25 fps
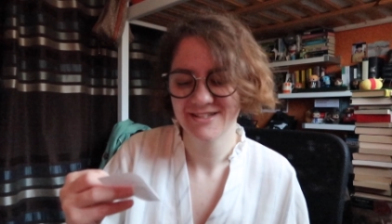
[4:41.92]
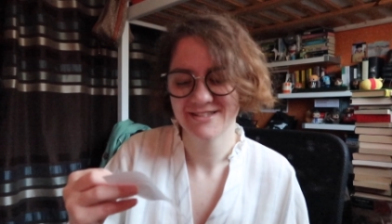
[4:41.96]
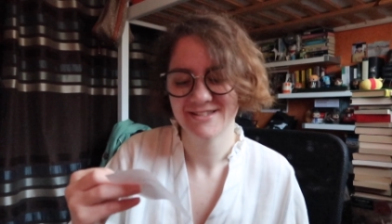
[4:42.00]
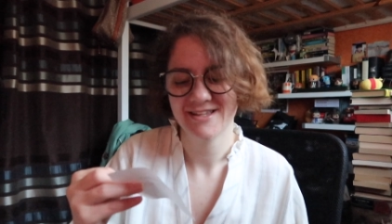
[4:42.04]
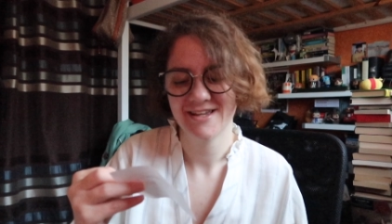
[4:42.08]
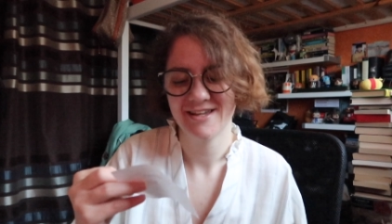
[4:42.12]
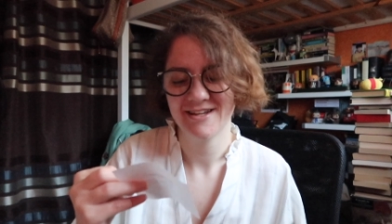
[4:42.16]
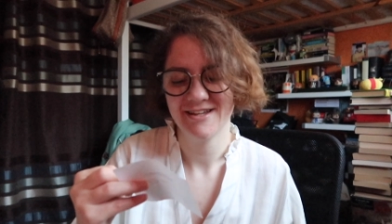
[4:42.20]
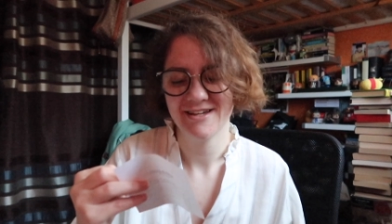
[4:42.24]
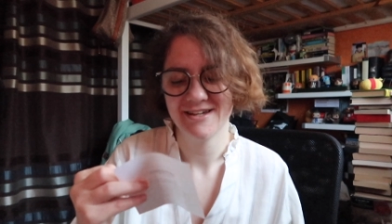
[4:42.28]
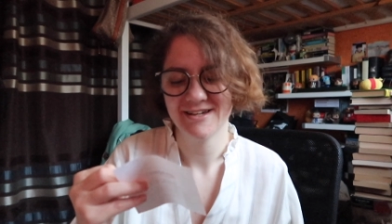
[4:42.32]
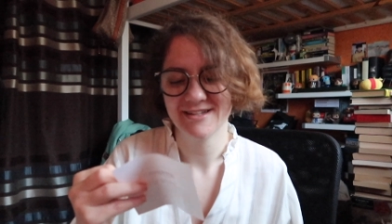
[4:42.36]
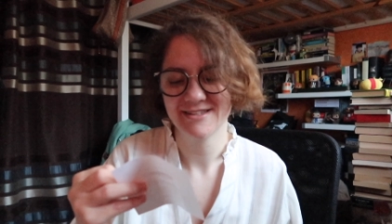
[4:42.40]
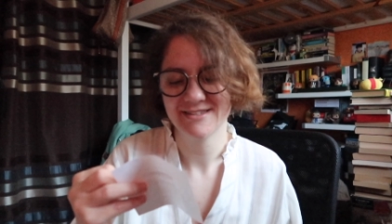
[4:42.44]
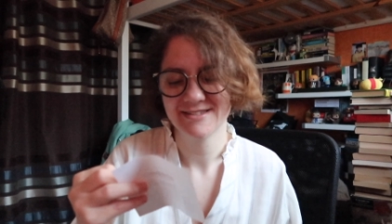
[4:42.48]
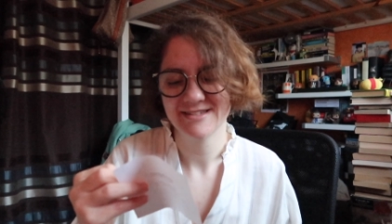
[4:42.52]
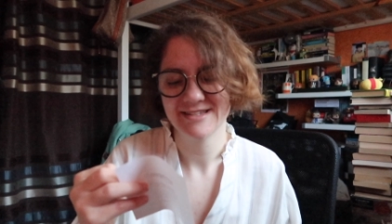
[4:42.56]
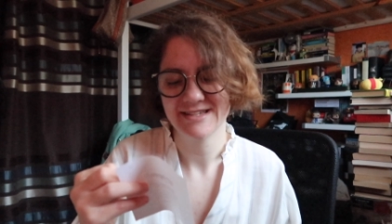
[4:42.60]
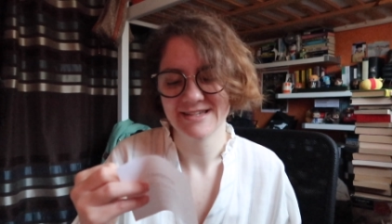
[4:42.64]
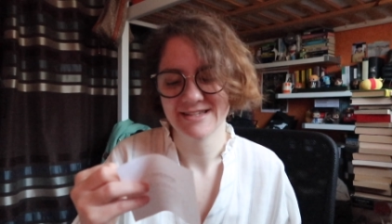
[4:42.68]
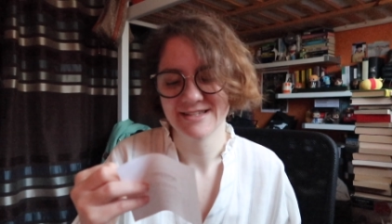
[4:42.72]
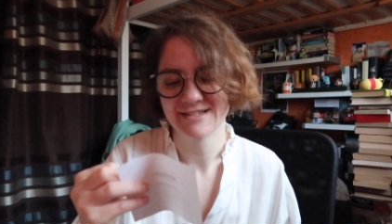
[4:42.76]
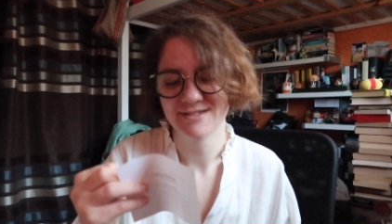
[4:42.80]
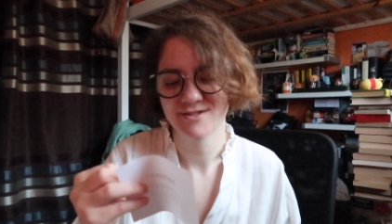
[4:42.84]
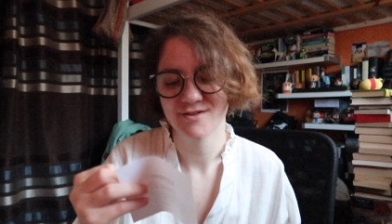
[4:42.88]
she said it's
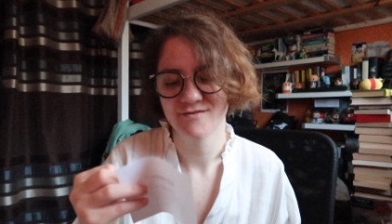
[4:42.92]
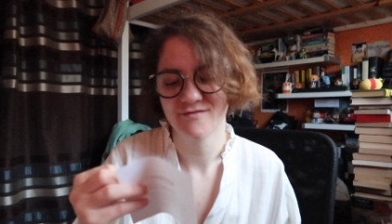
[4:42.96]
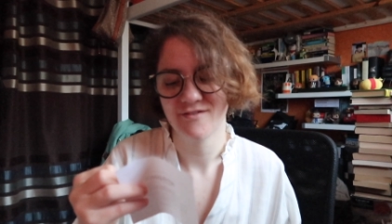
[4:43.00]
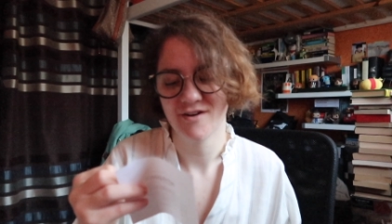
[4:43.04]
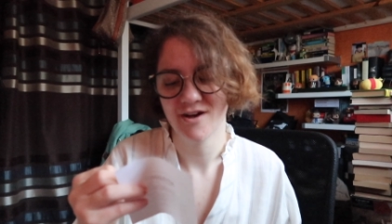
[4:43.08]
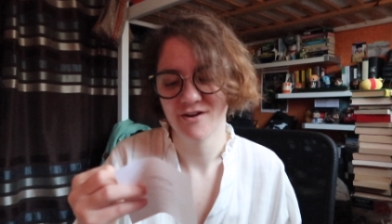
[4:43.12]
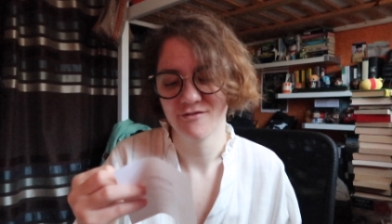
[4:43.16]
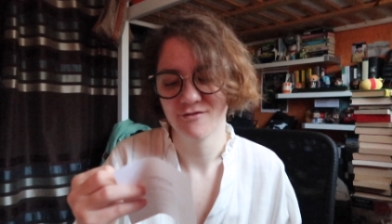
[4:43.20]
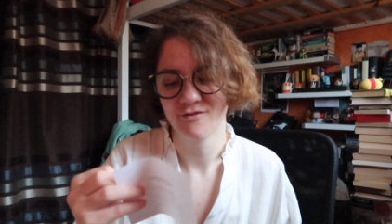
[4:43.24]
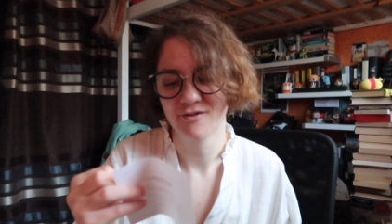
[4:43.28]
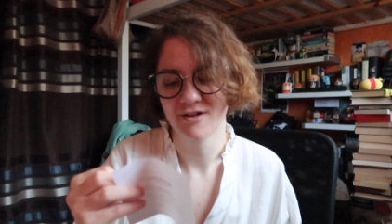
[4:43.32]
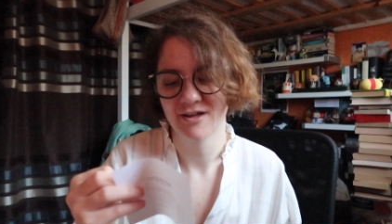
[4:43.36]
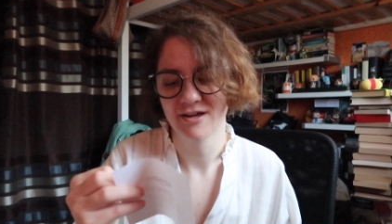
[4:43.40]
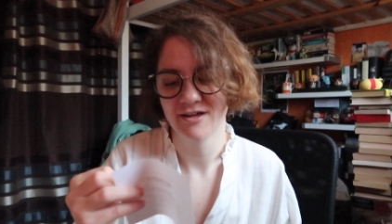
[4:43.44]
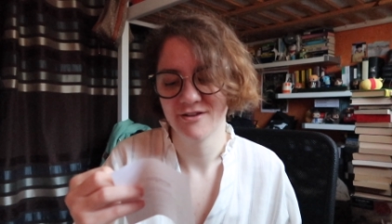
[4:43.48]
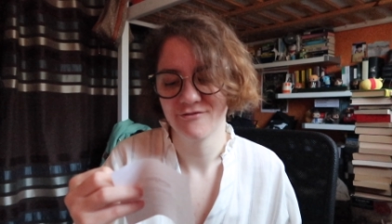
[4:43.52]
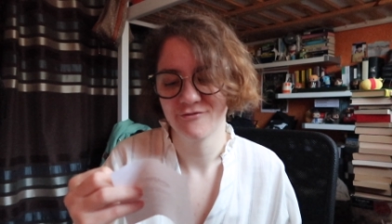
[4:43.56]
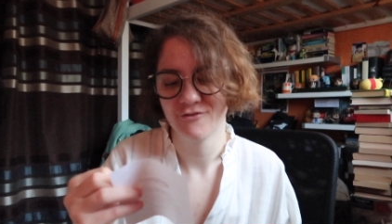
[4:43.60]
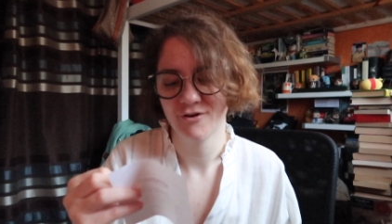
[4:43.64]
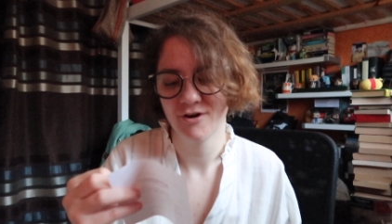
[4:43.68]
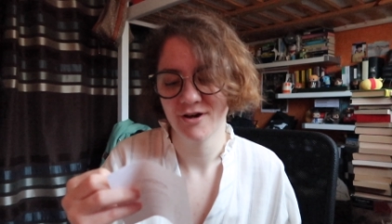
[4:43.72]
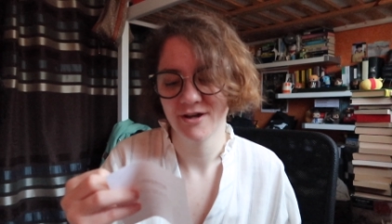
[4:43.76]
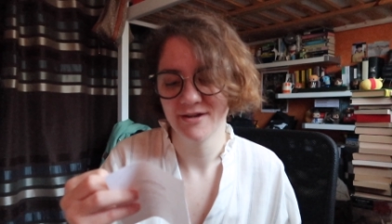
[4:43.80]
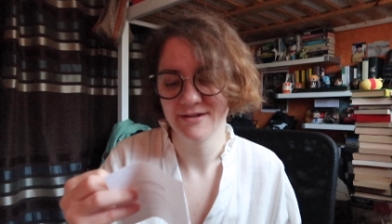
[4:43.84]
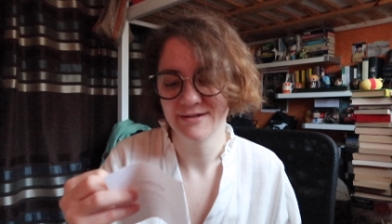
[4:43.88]
a survival kit
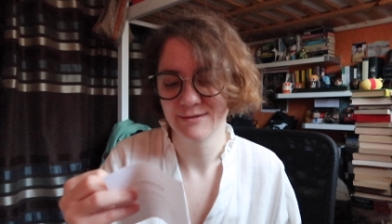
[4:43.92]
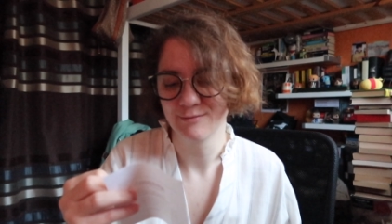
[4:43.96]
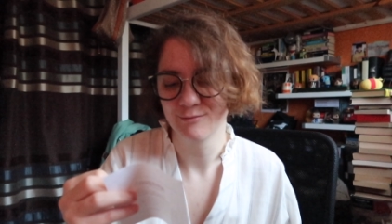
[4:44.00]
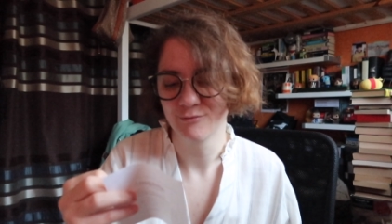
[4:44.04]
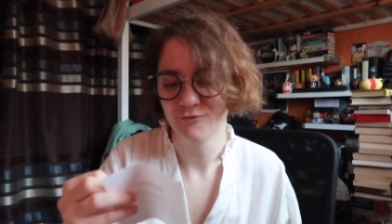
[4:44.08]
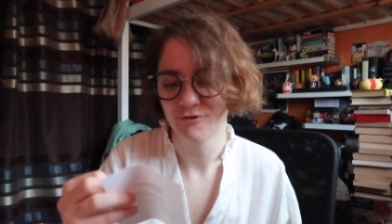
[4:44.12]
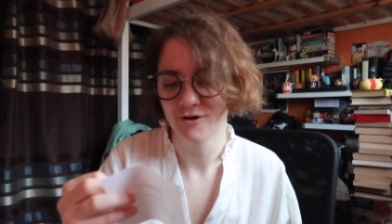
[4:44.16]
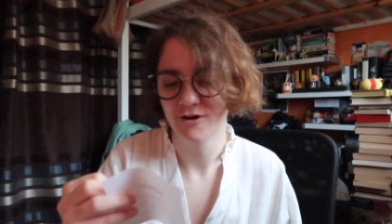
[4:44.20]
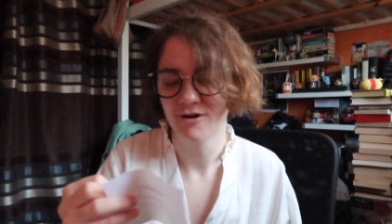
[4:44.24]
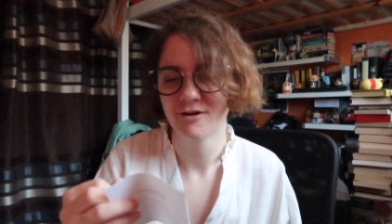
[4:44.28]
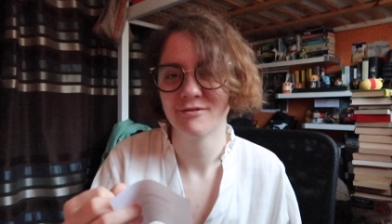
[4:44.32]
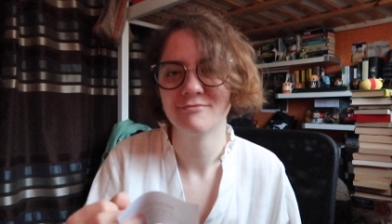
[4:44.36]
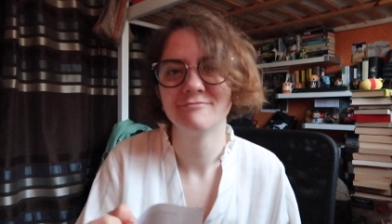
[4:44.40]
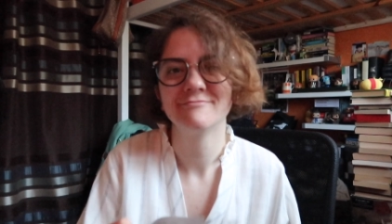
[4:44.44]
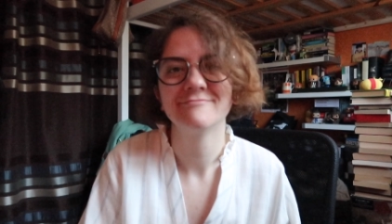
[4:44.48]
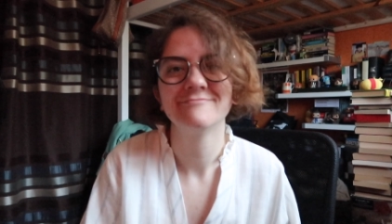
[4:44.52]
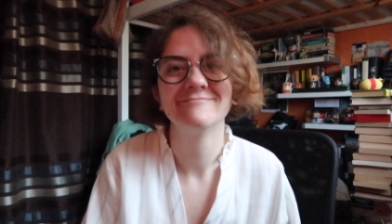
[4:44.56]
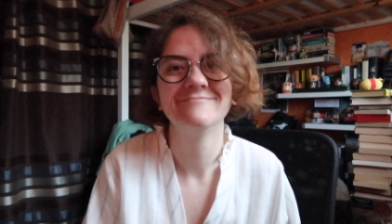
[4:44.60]
for Edinburgh.